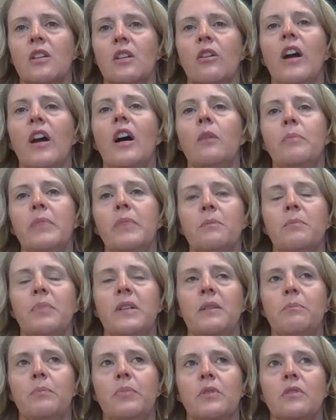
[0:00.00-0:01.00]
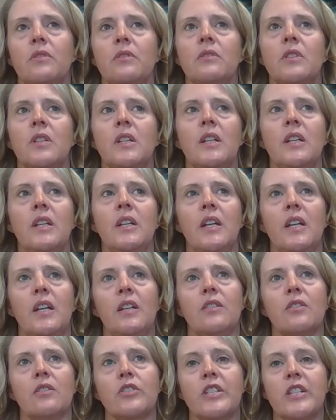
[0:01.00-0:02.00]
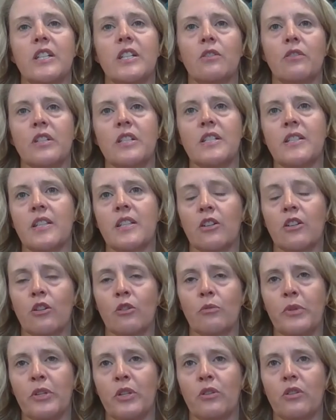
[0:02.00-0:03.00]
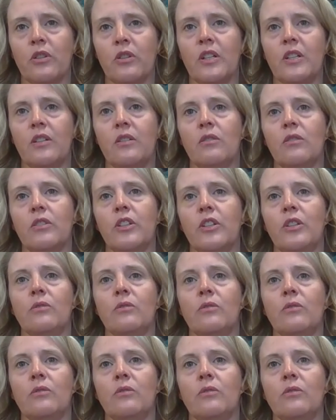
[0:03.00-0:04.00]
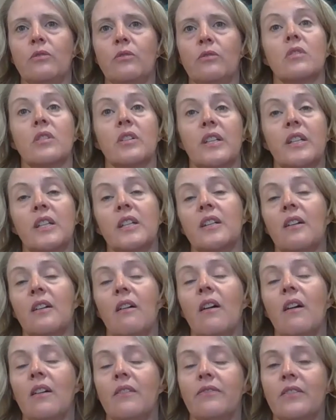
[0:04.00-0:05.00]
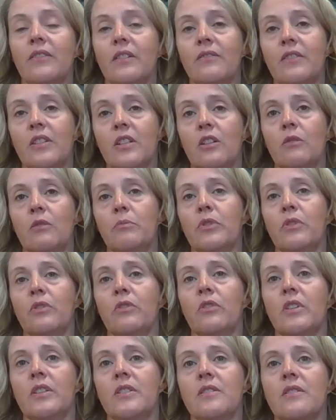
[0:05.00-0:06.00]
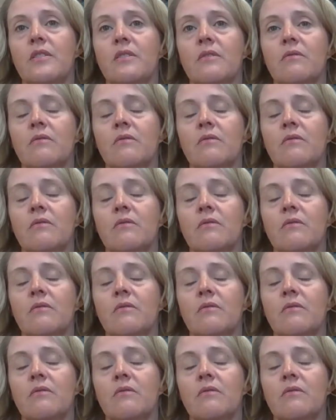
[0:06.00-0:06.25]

helping people either decrease their opioid use or get off of the opioids?